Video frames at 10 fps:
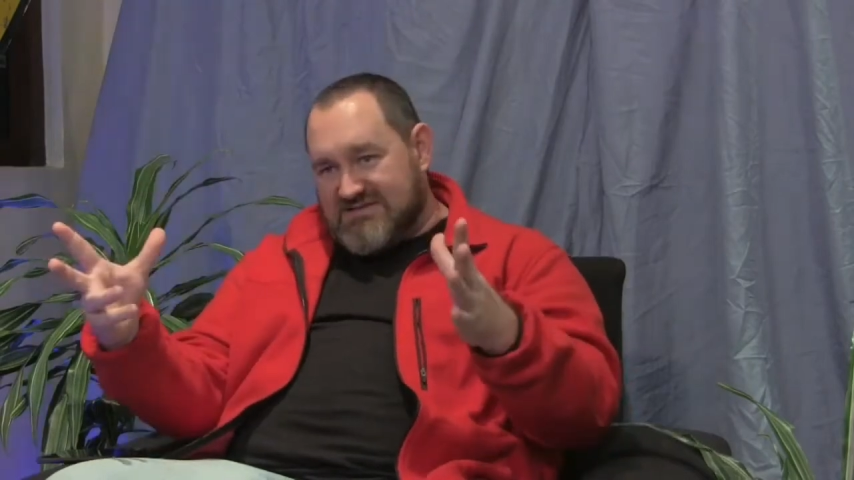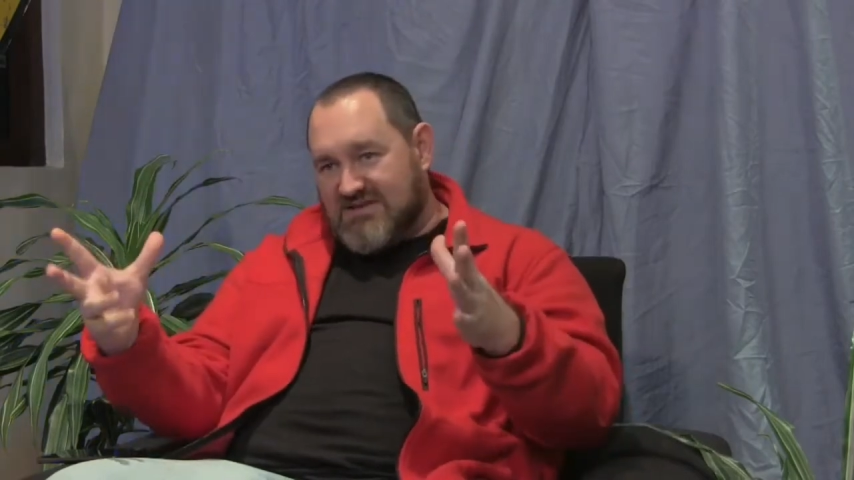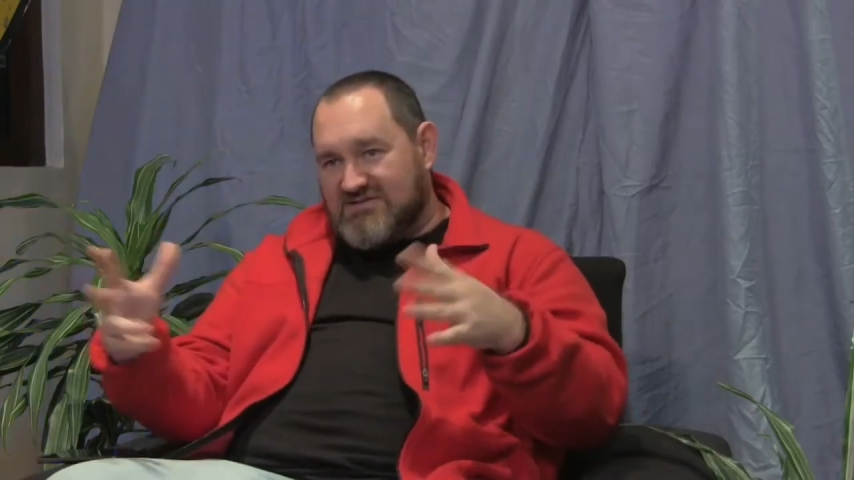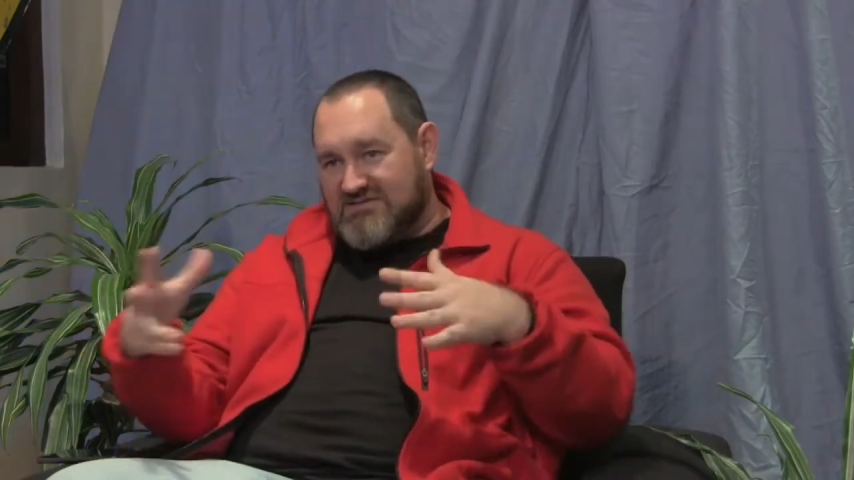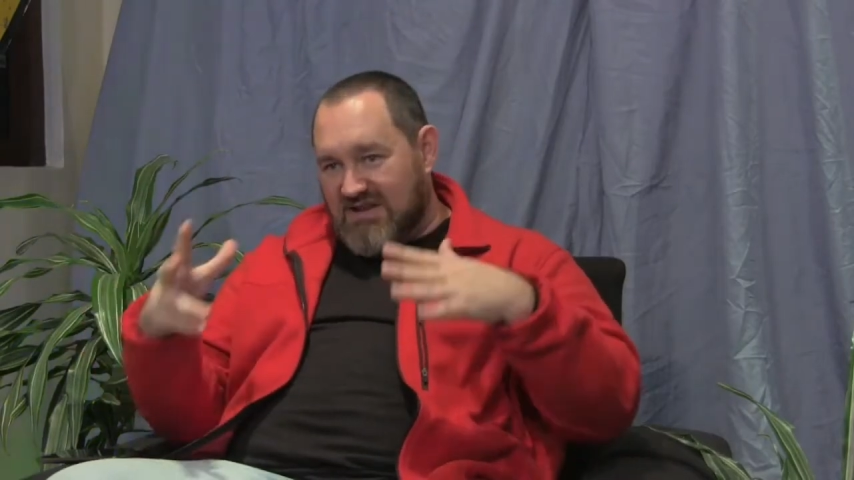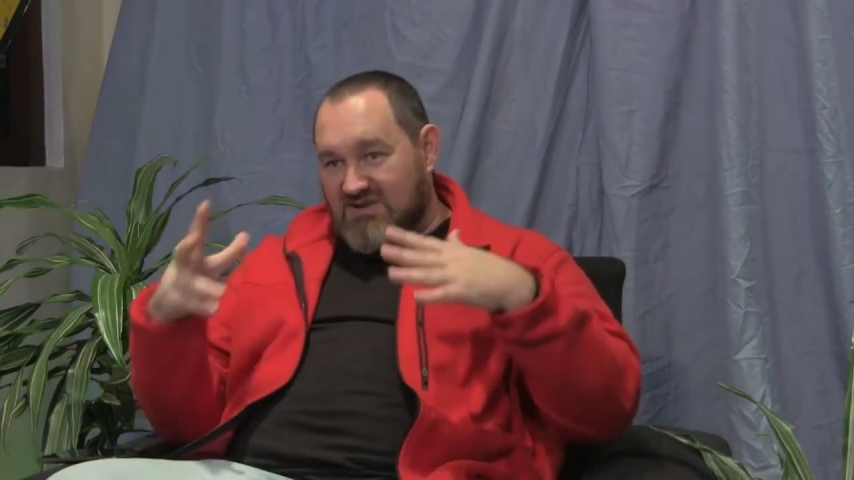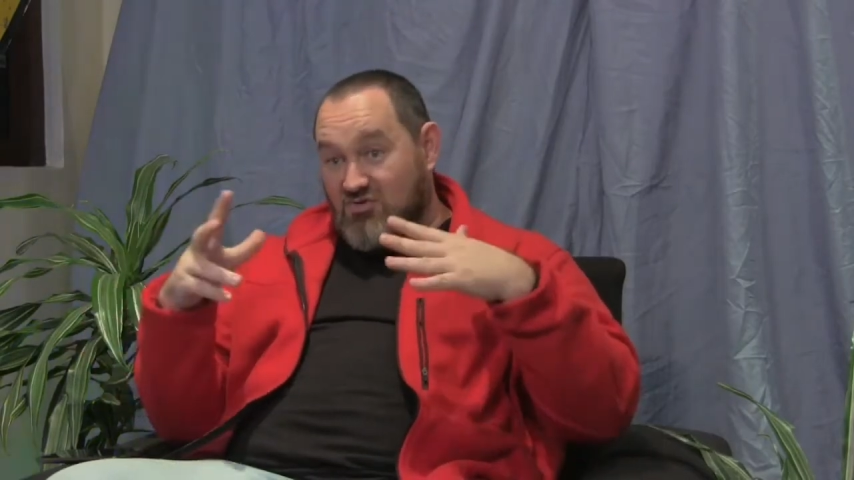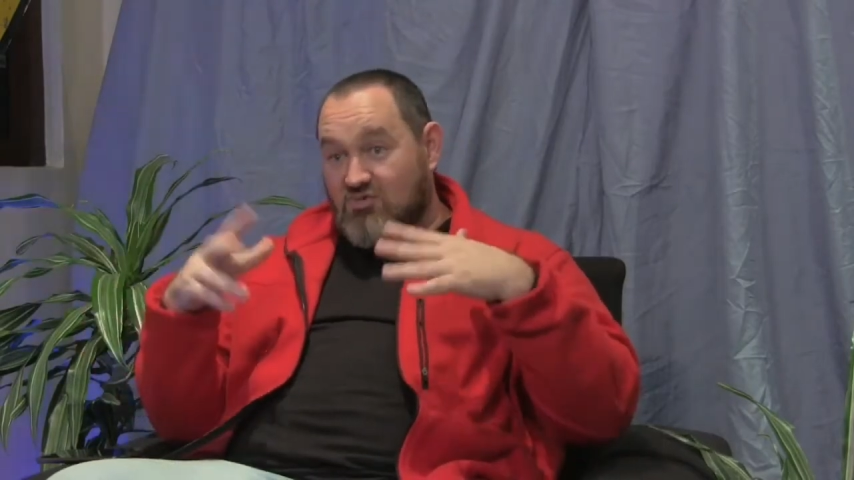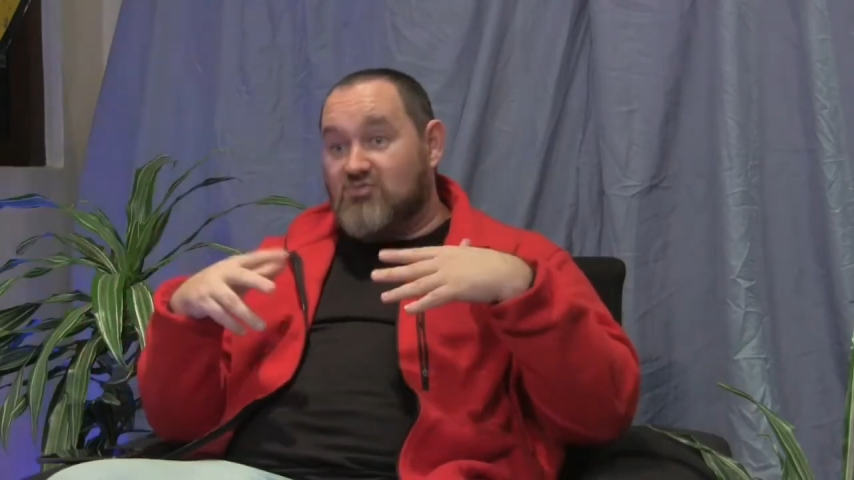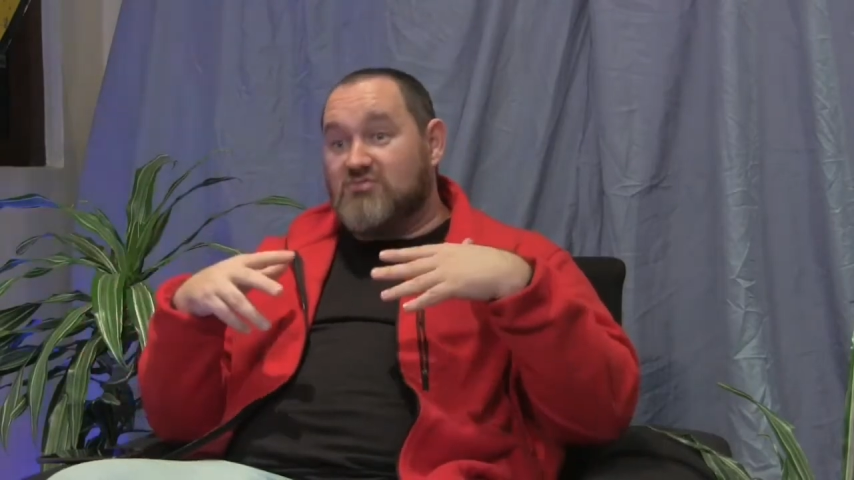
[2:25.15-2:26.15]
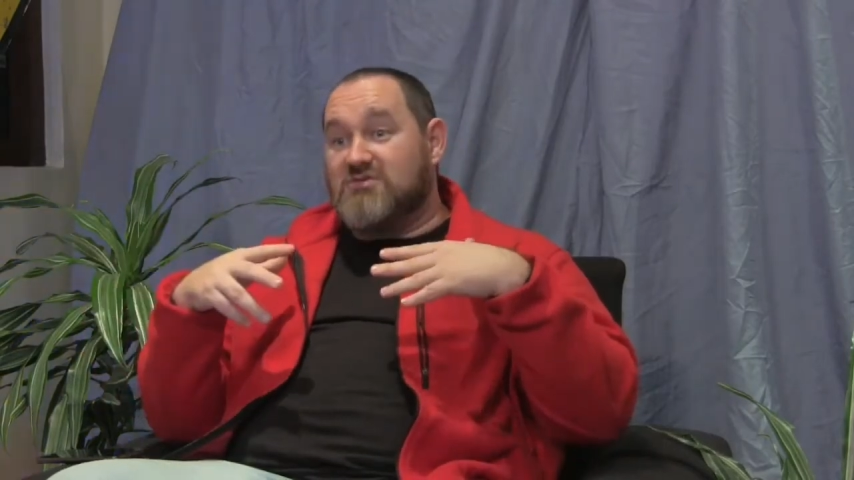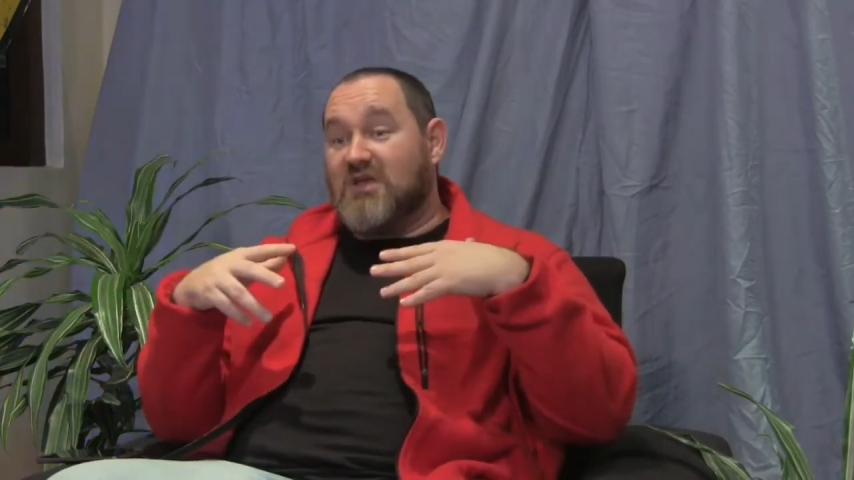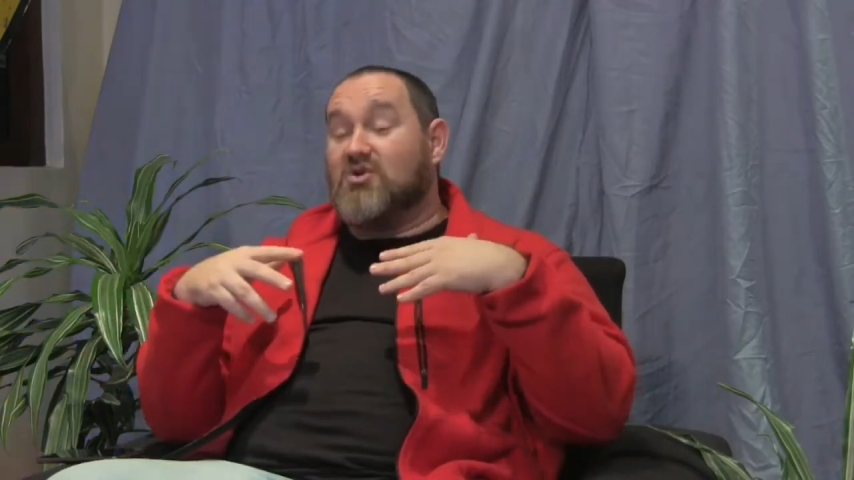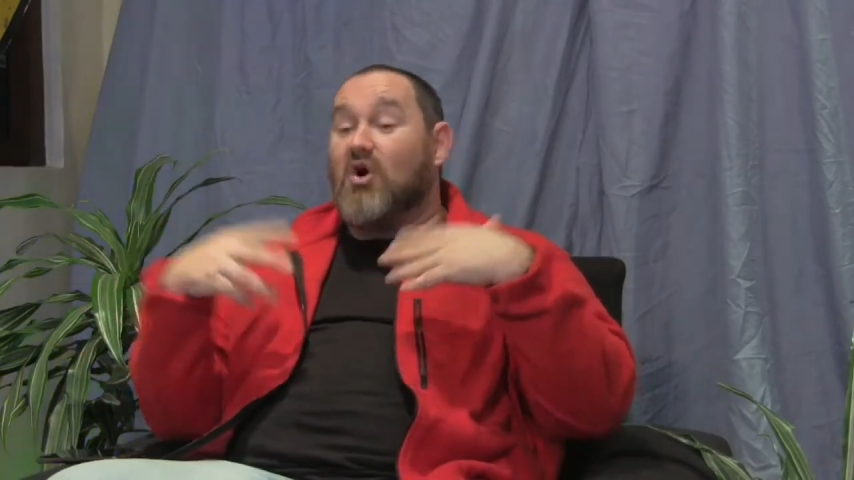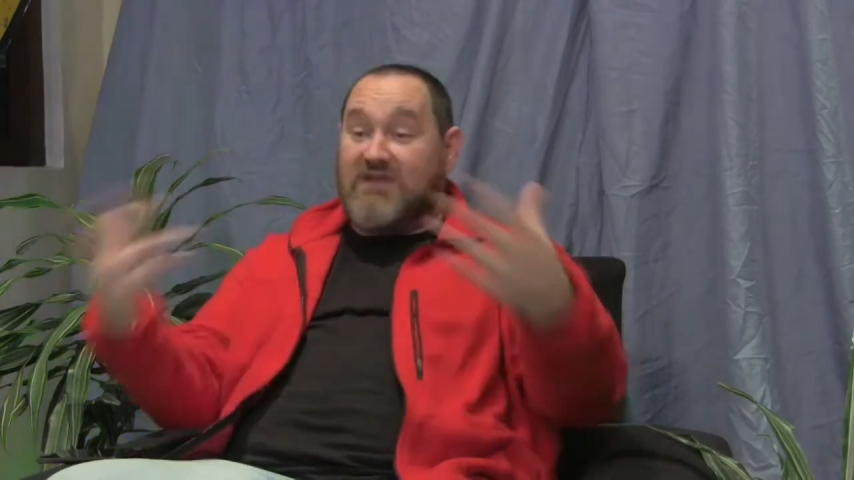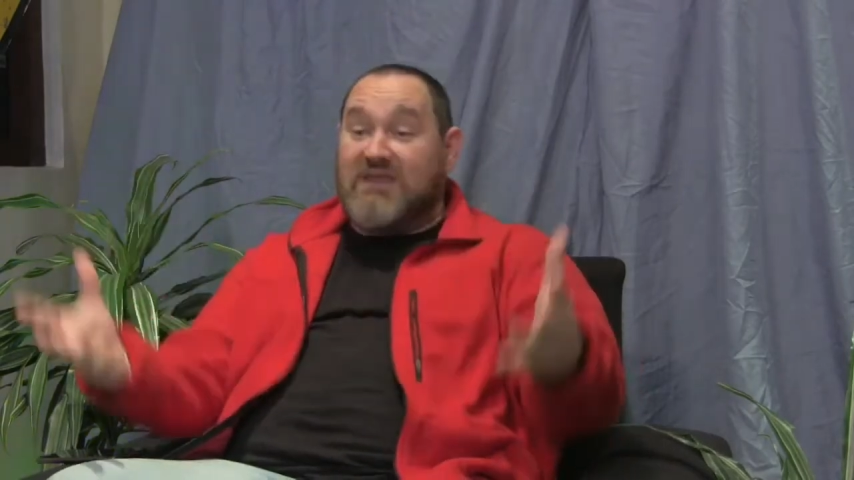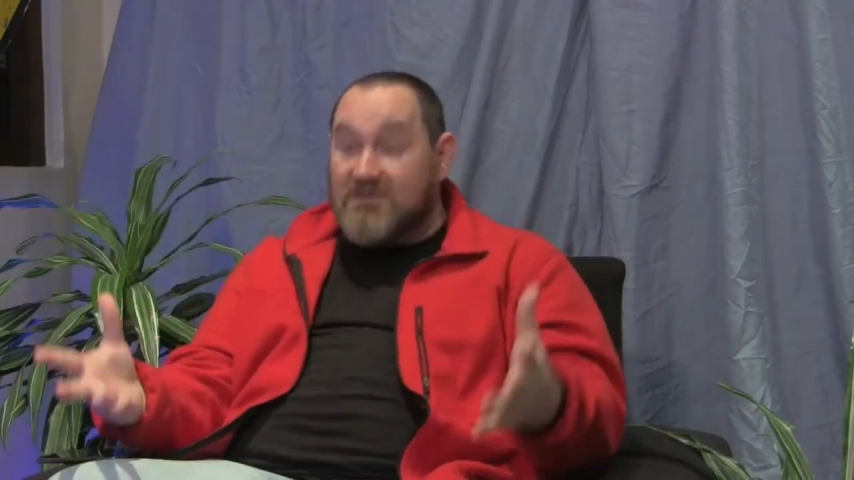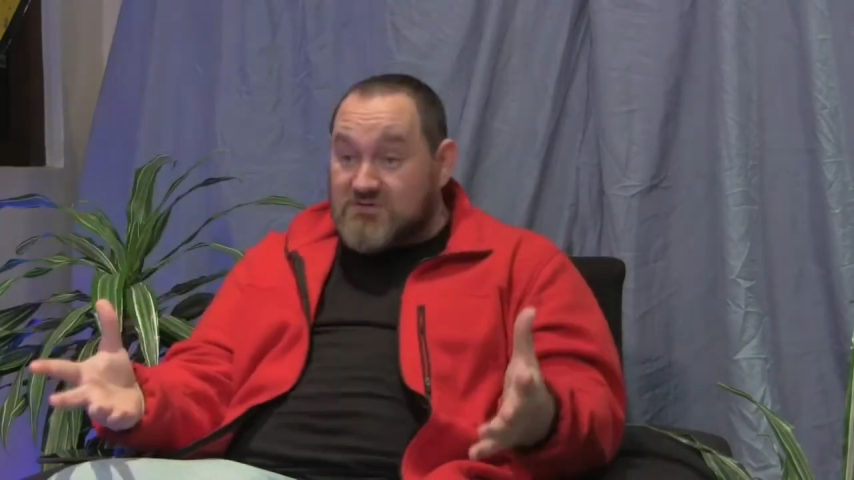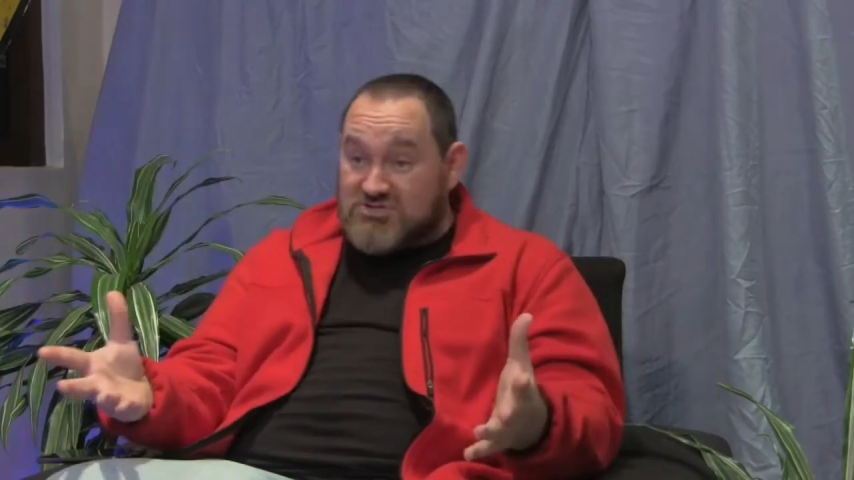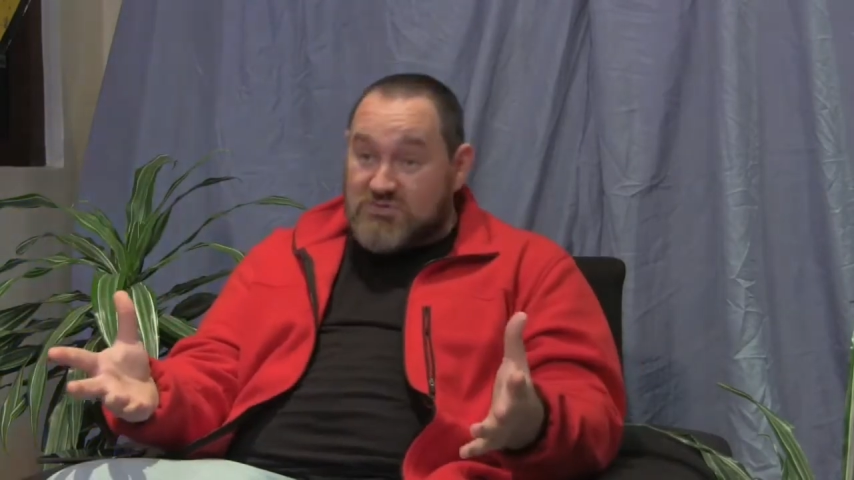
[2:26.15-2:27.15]
that God
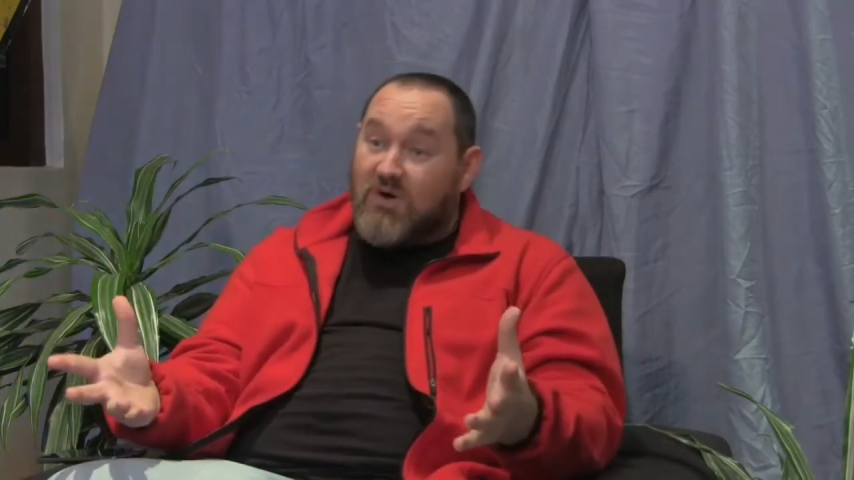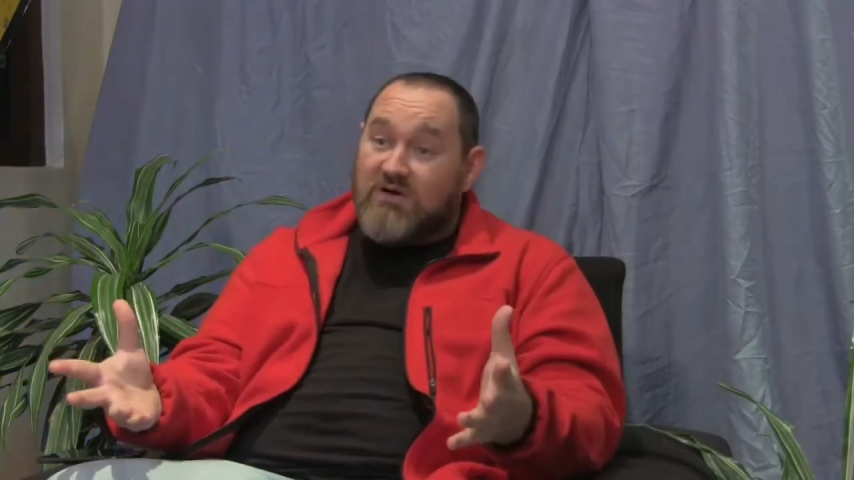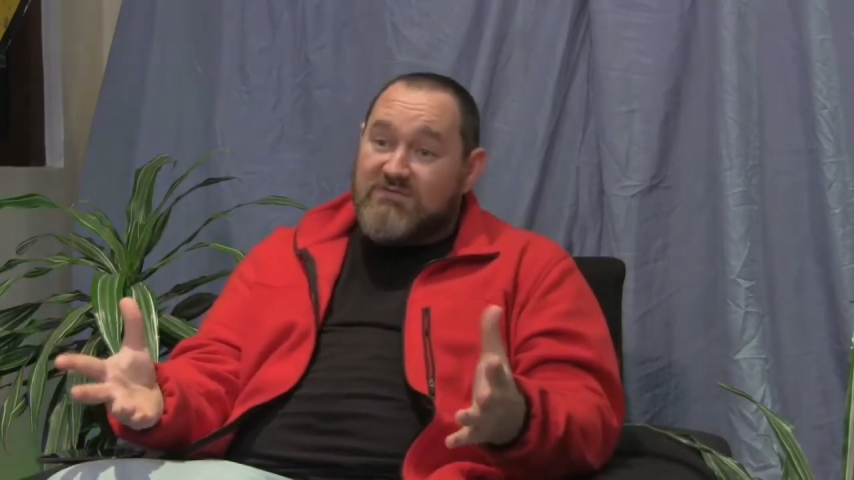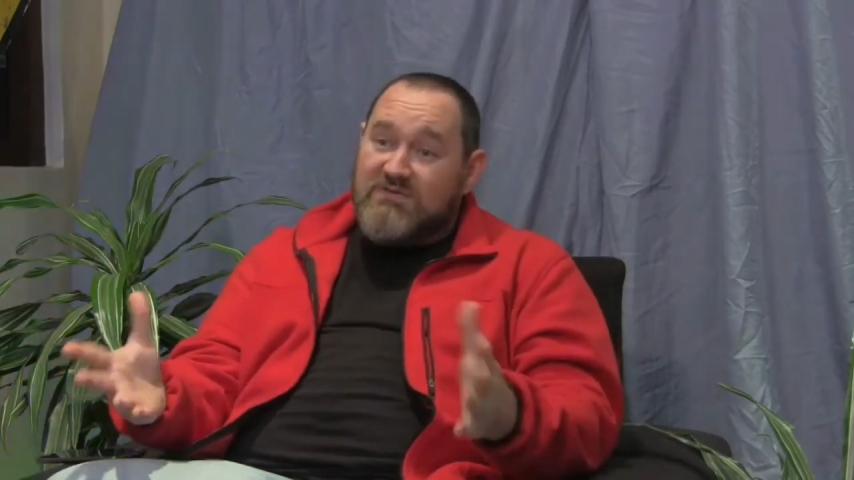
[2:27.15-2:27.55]
healed you of?